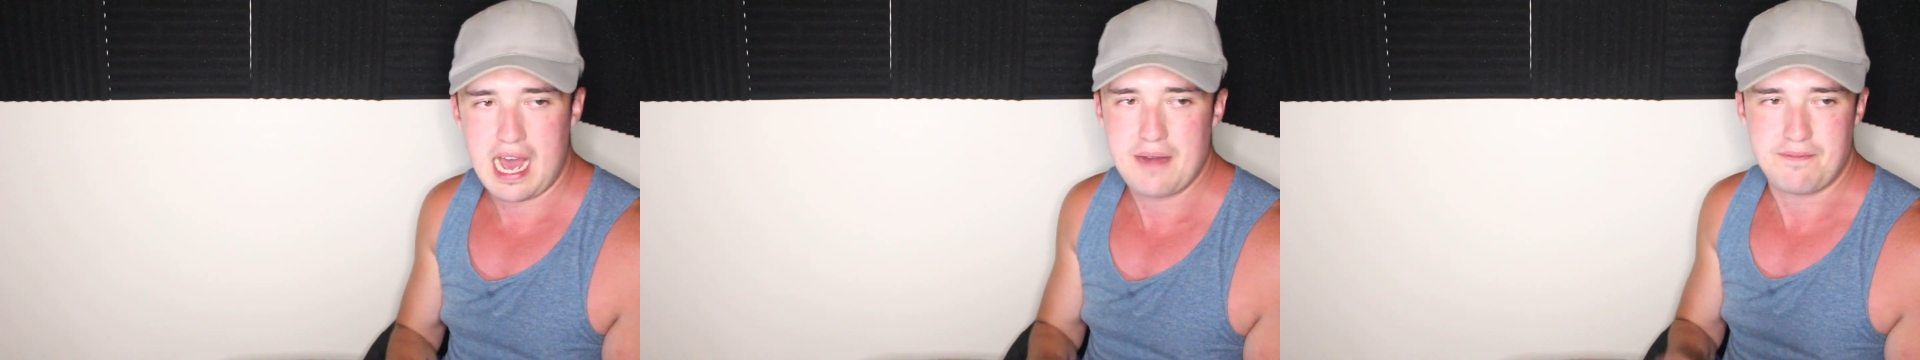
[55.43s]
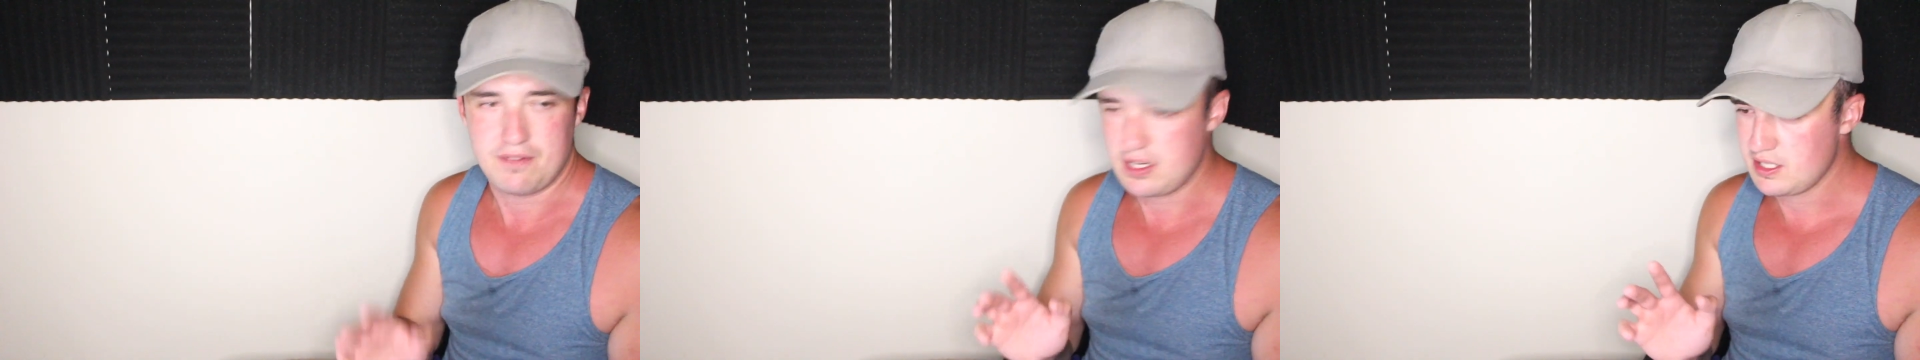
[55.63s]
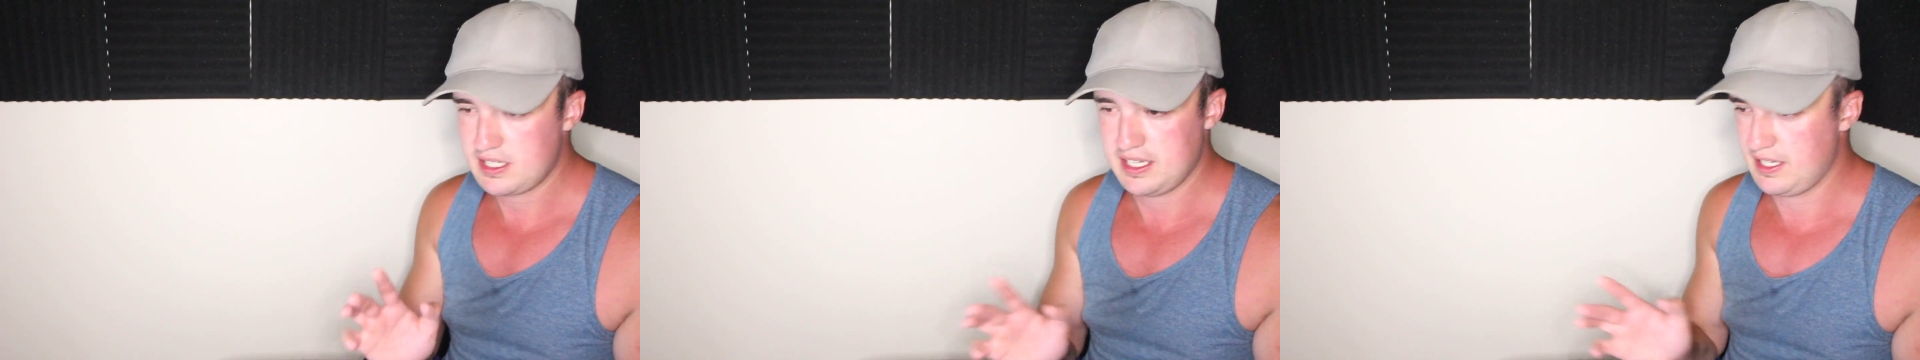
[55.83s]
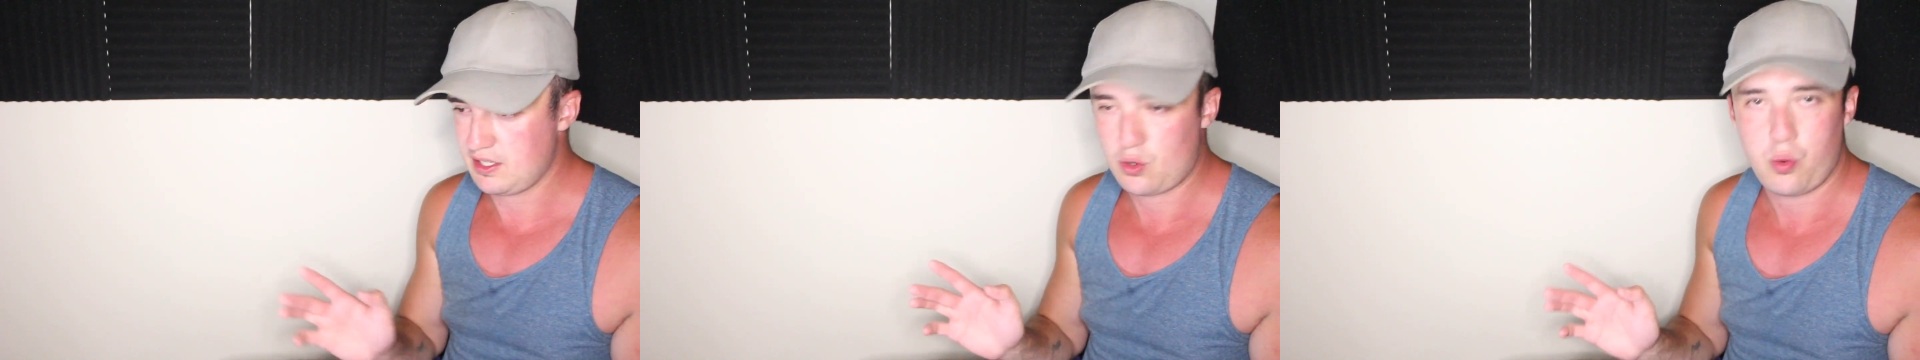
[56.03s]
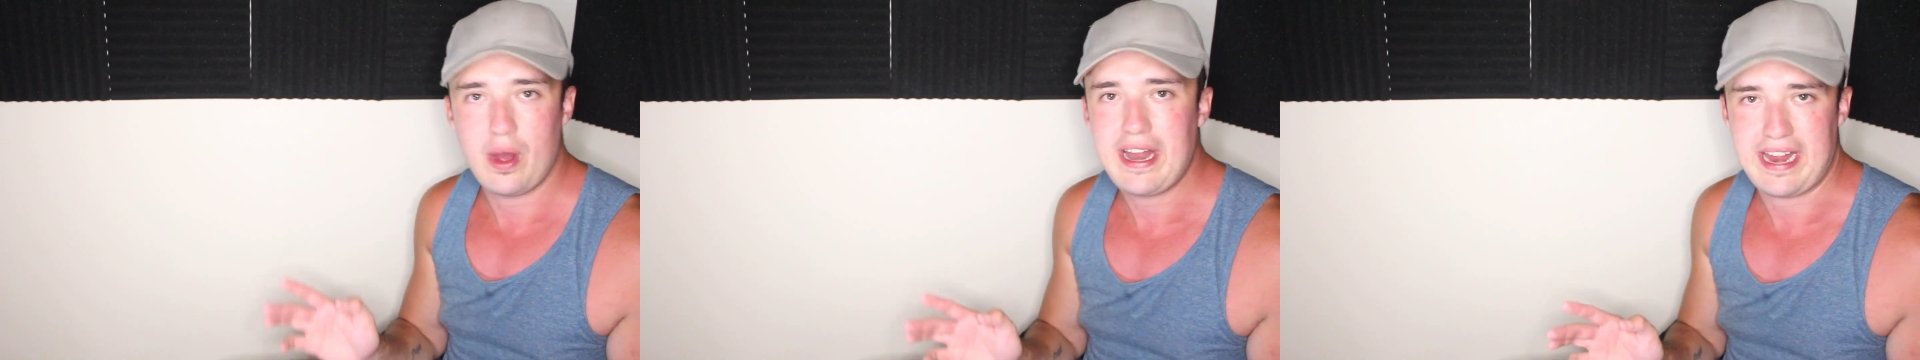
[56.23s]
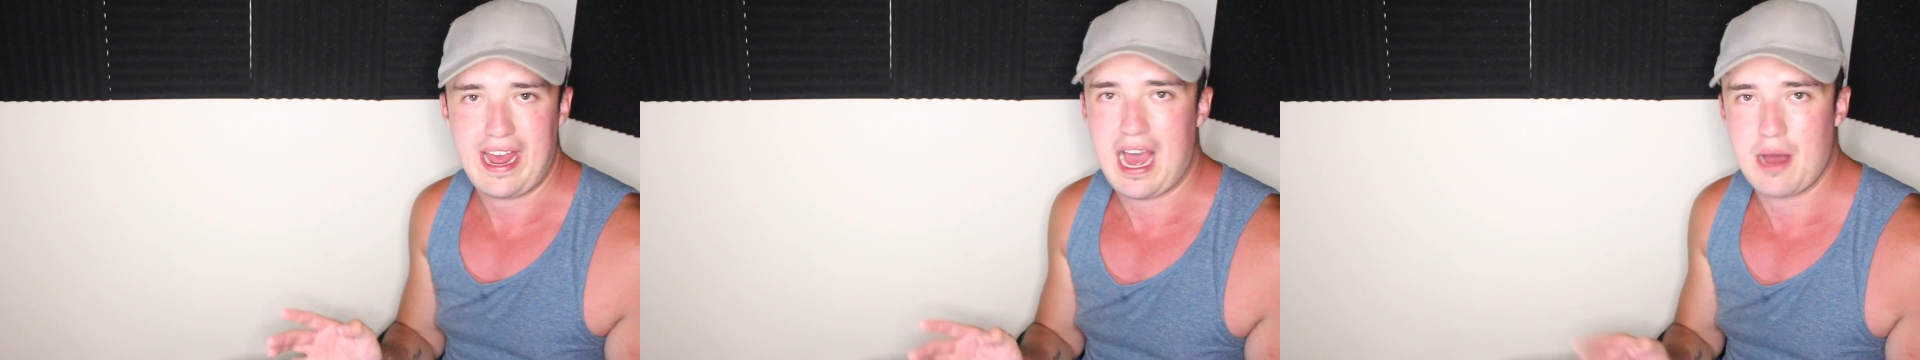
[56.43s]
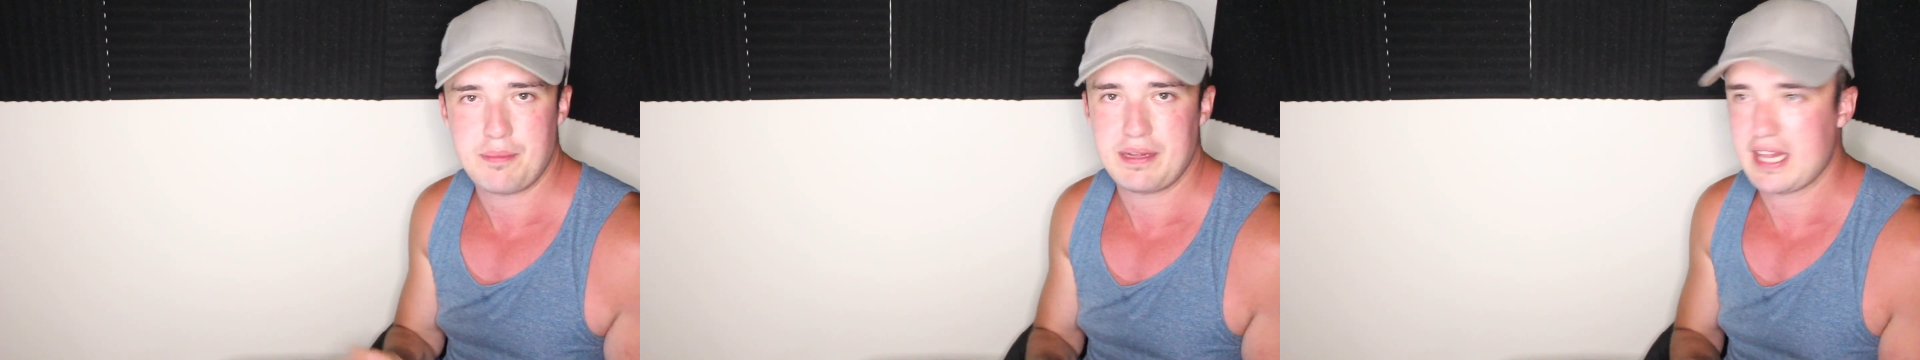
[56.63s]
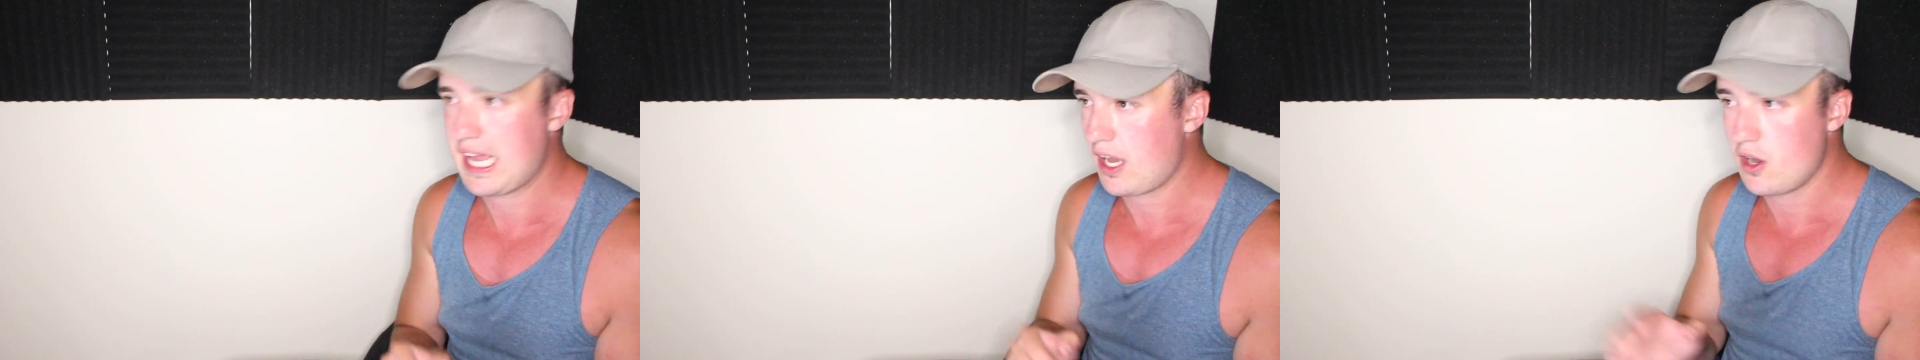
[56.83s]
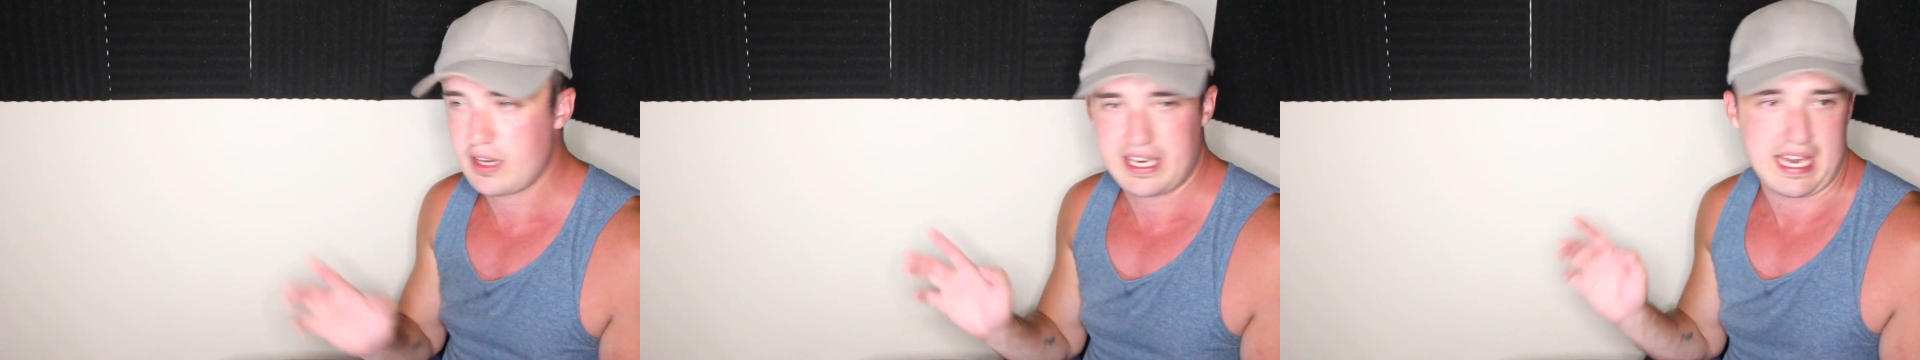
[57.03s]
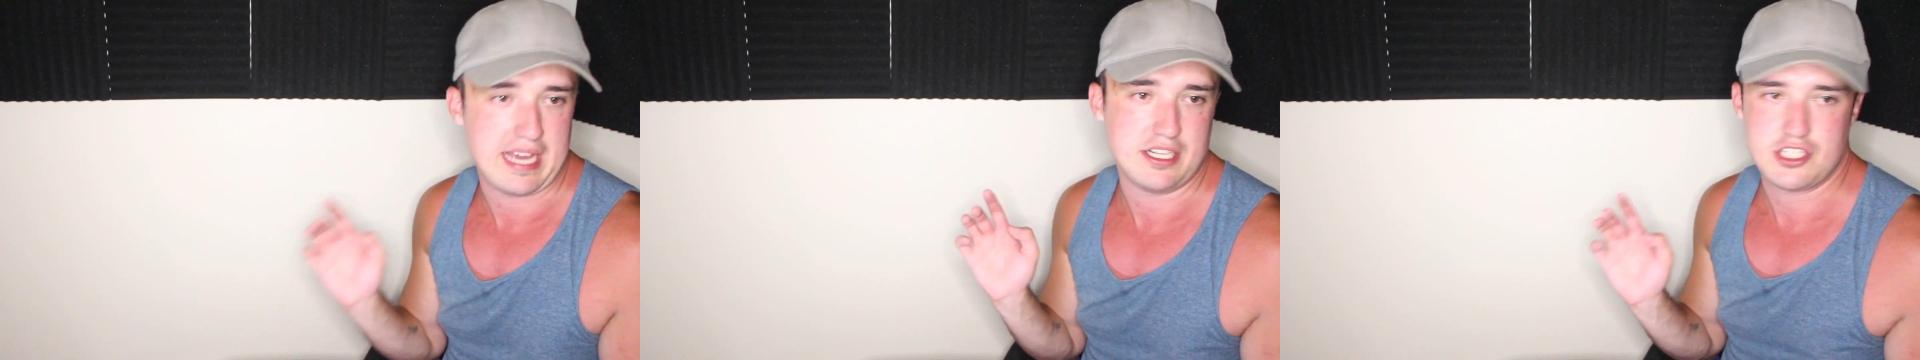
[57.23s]
I can quit it. I'd be like,
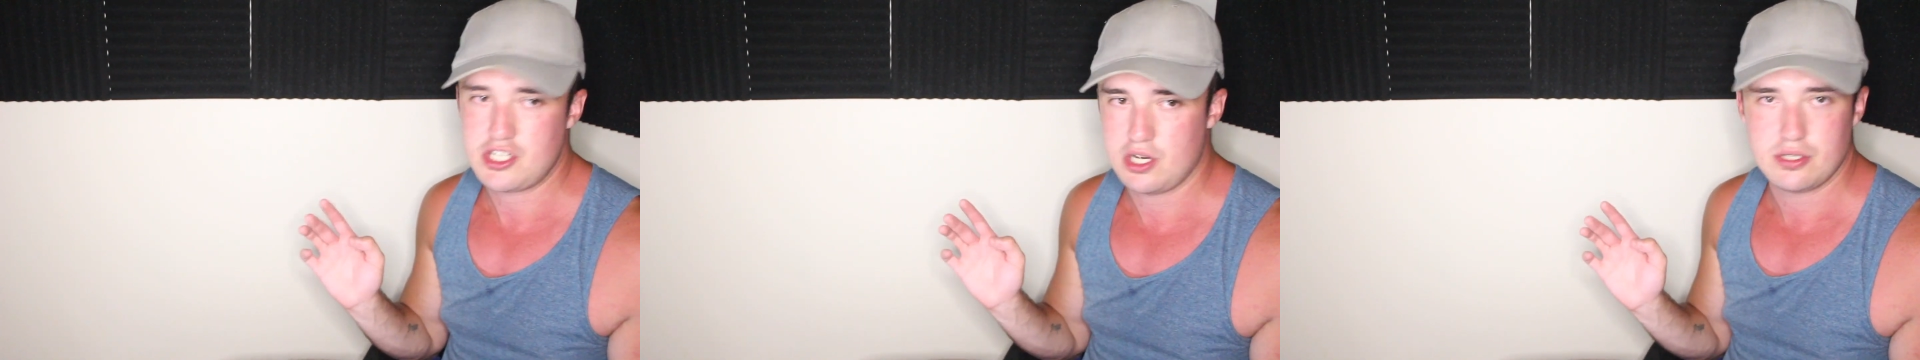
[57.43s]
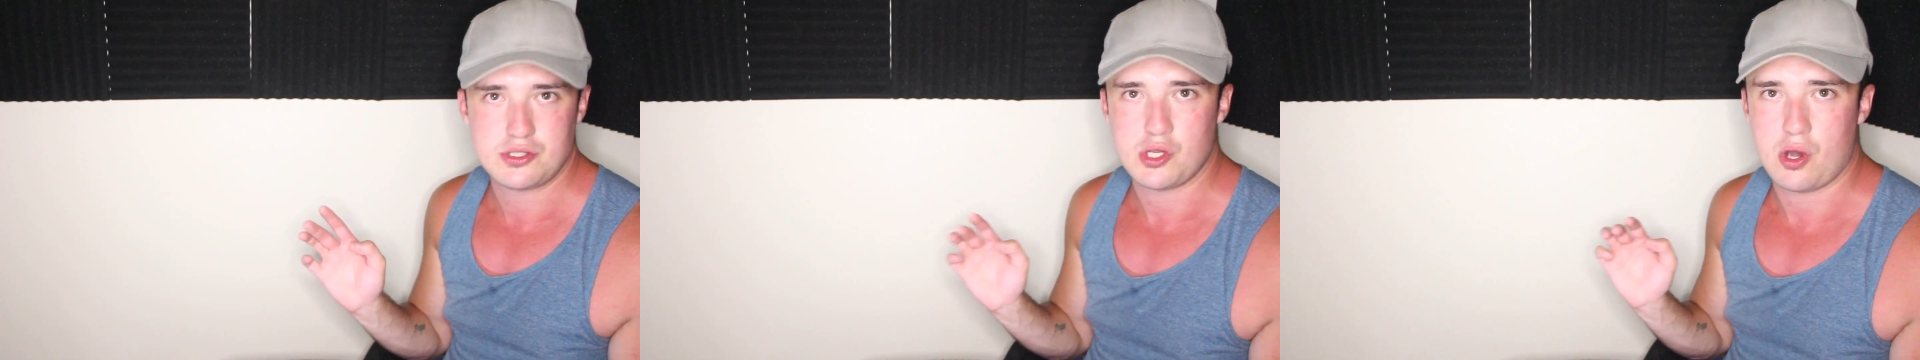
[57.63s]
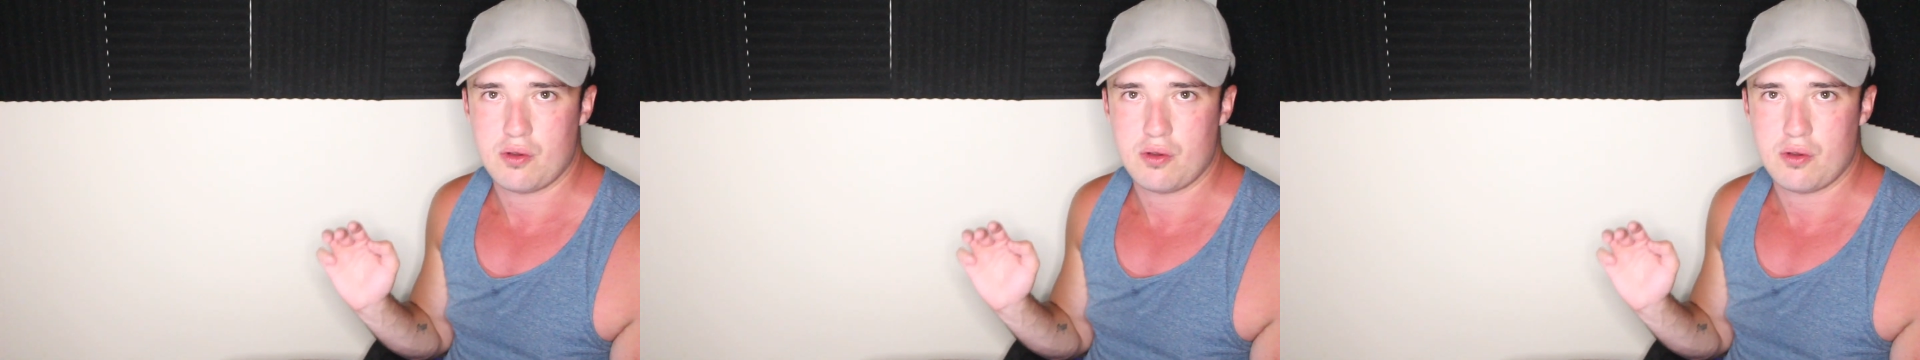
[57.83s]
okay, show's